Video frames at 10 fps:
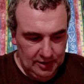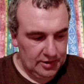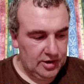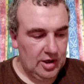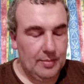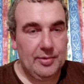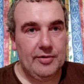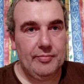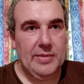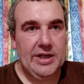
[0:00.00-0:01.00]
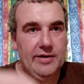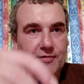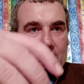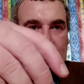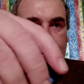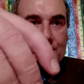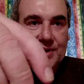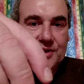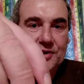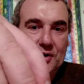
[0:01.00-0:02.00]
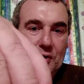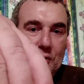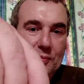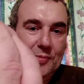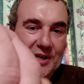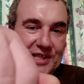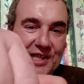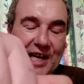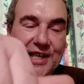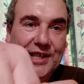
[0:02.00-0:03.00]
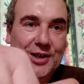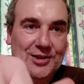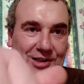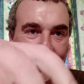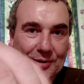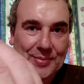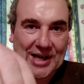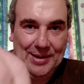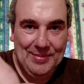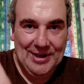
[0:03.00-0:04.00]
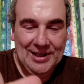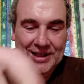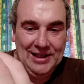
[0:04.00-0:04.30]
on top of me Vapor Storm, which they're not too bad, but